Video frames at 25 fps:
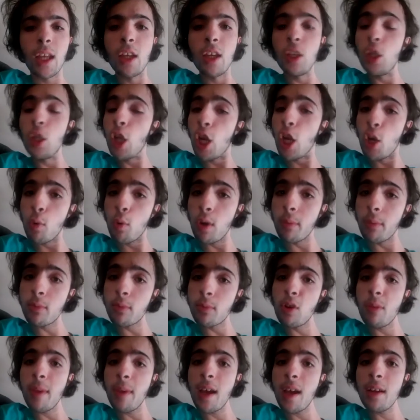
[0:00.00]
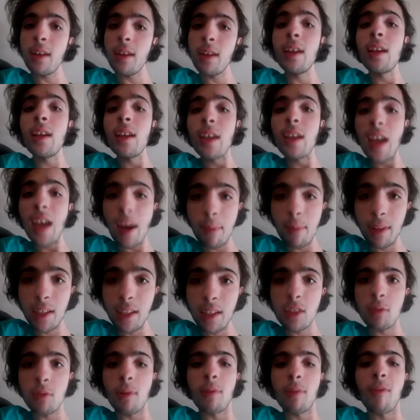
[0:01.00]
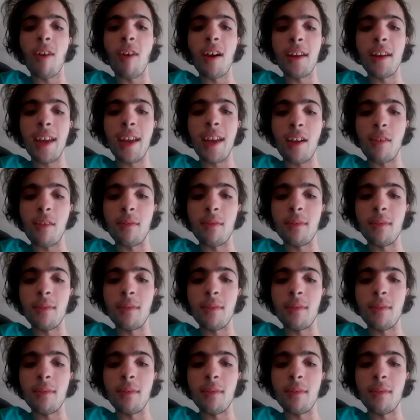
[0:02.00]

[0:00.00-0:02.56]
You don't know what I'm talking about? Have a listen to it right now.